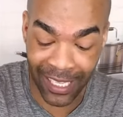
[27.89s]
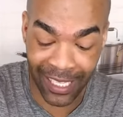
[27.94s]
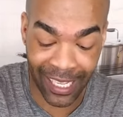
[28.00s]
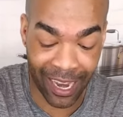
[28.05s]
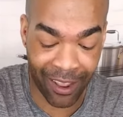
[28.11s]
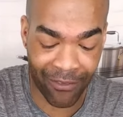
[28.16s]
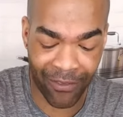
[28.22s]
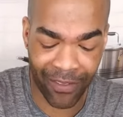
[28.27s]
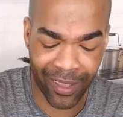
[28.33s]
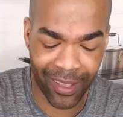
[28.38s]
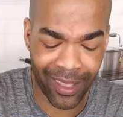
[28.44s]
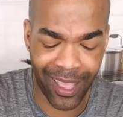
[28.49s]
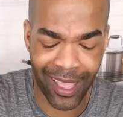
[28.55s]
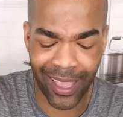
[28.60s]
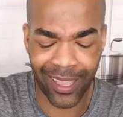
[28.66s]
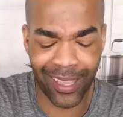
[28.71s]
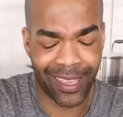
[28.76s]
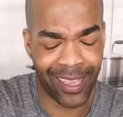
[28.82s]
and I feel
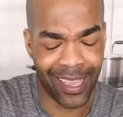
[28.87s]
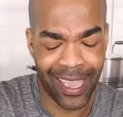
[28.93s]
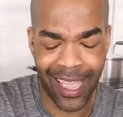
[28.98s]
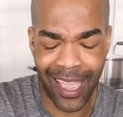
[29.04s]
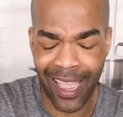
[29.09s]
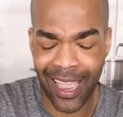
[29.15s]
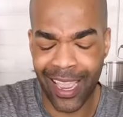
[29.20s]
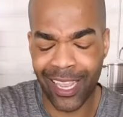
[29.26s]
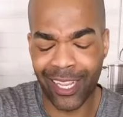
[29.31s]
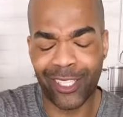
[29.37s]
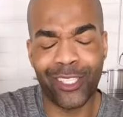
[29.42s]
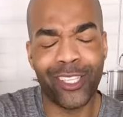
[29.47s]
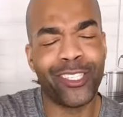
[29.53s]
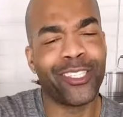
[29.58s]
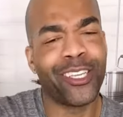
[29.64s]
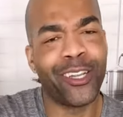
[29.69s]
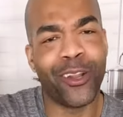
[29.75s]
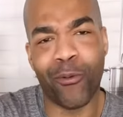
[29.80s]
like it's
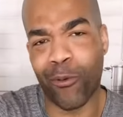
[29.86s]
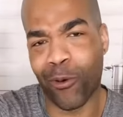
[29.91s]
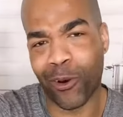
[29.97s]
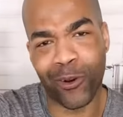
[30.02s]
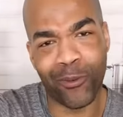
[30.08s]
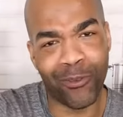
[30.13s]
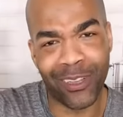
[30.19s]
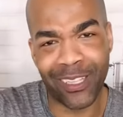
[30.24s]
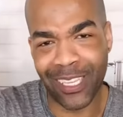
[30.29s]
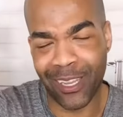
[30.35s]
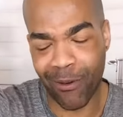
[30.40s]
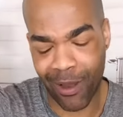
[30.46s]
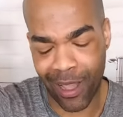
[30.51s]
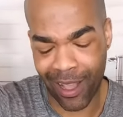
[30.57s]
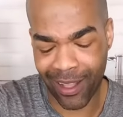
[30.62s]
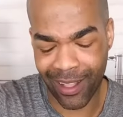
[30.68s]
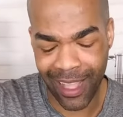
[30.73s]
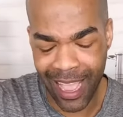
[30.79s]
just gonna work really
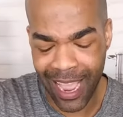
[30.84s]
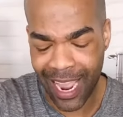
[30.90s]
well.